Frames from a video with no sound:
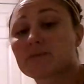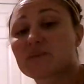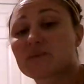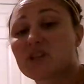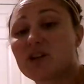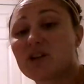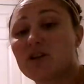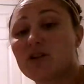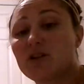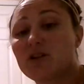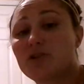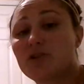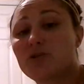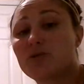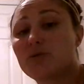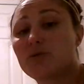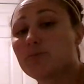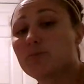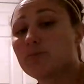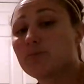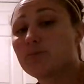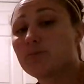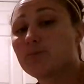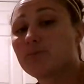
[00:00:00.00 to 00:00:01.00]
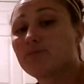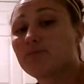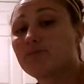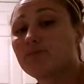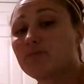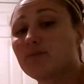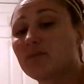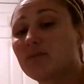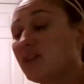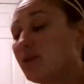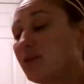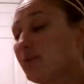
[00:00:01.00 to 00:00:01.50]

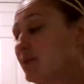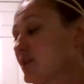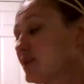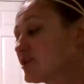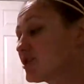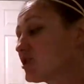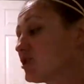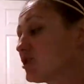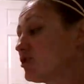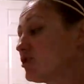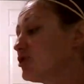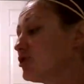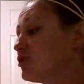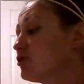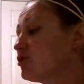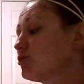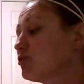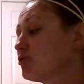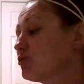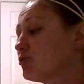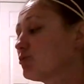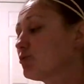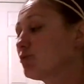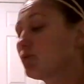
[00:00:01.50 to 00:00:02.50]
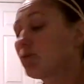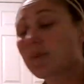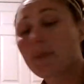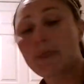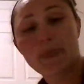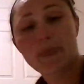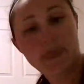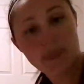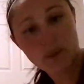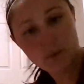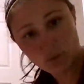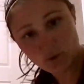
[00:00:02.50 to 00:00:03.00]
Let me show you
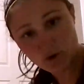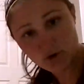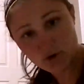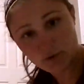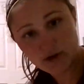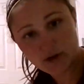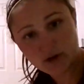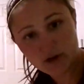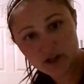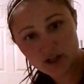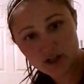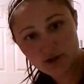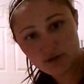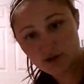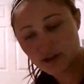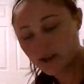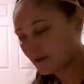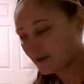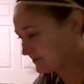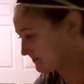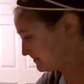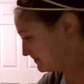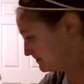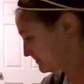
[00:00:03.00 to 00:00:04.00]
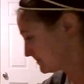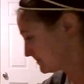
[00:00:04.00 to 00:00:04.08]
what we are doing.